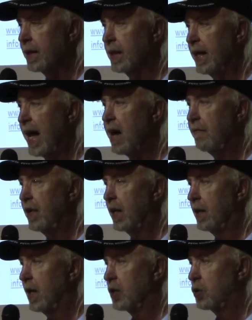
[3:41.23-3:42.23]
Canaf and
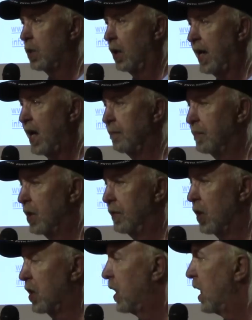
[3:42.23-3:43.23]
industrial hemp,
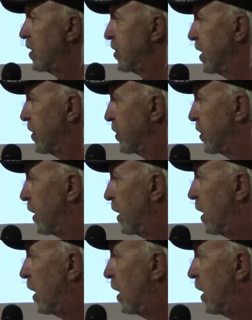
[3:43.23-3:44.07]
they're cousins.